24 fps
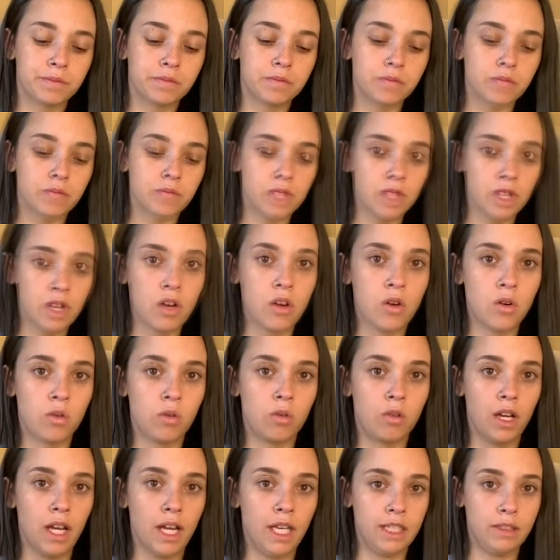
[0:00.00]
So
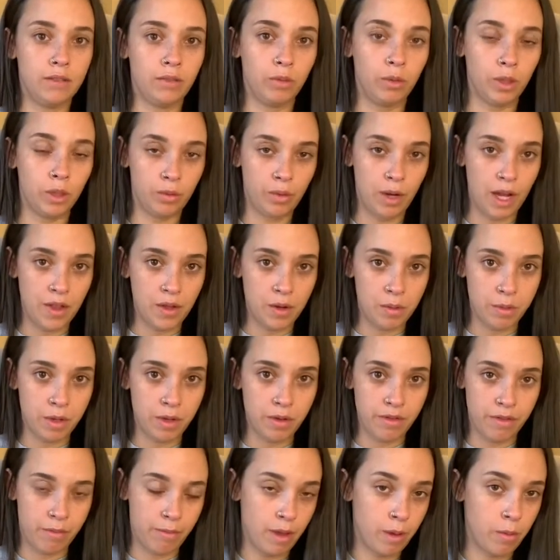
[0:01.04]
I would rather be
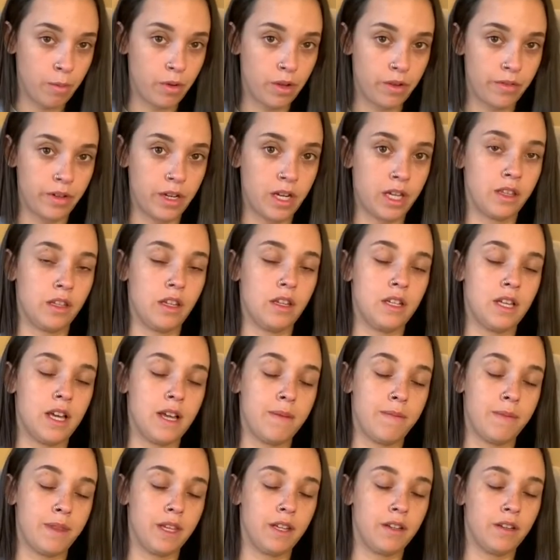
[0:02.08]
with my boyfriend at the
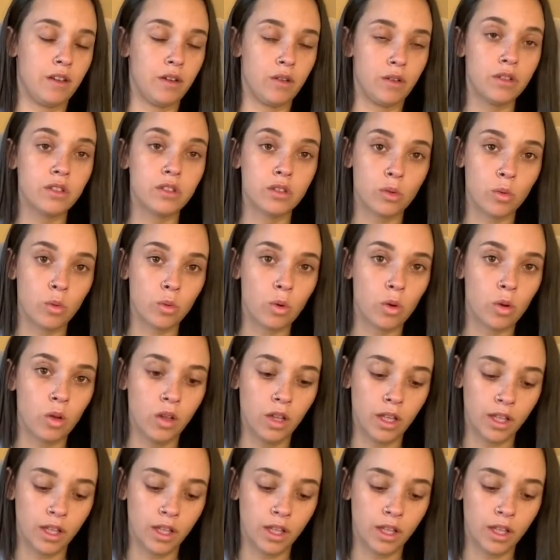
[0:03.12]
time than go to school.